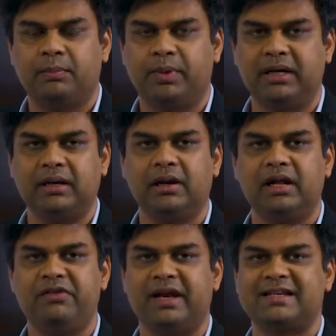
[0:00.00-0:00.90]

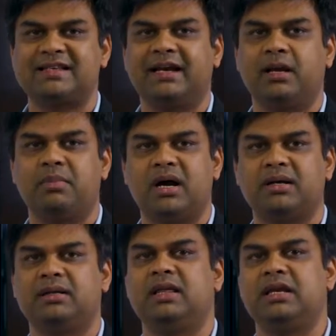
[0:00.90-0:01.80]
Particularly, we are excited
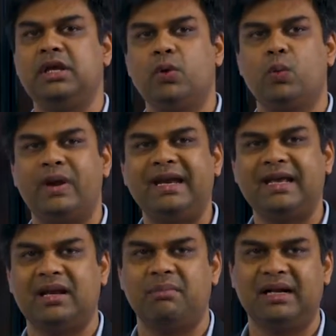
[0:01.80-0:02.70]
about the new Win
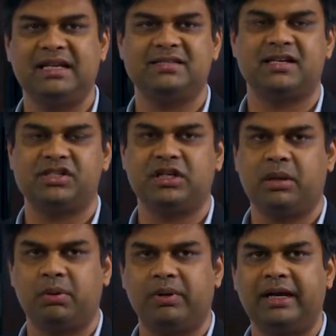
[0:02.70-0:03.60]
10 multi-session
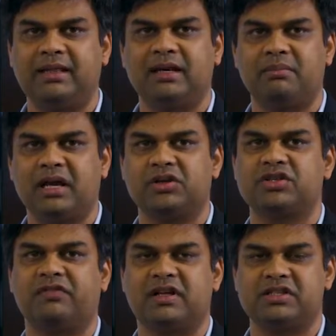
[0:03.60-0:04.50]
capability that
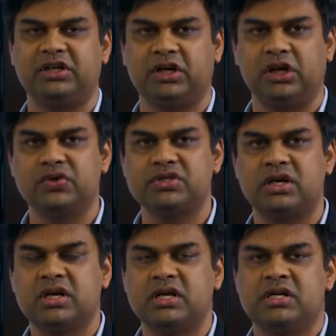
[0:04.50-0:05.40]
Microsoft has introduced.
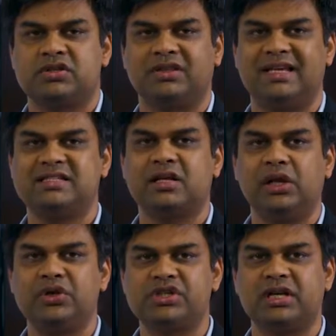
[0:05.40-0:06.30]
So this
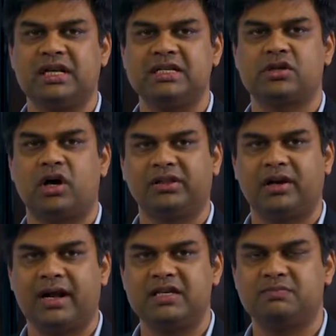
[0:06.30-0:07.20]
solution is
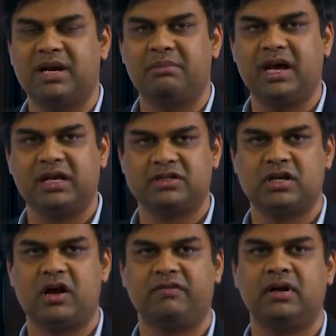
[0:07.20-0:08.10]
authorized by
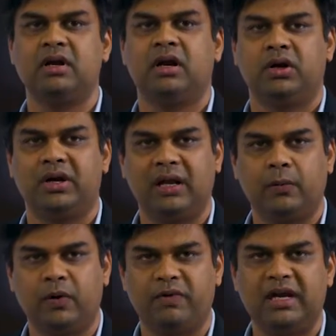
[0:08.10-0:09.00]
Microsoft to
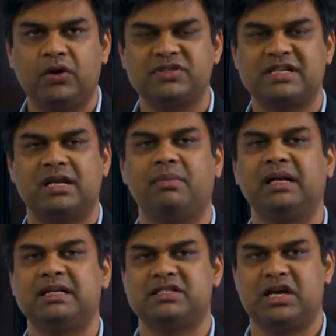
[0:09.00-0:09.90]
deliver Windows 10
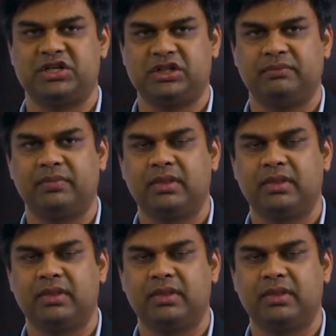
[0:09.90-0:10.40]
multi-session.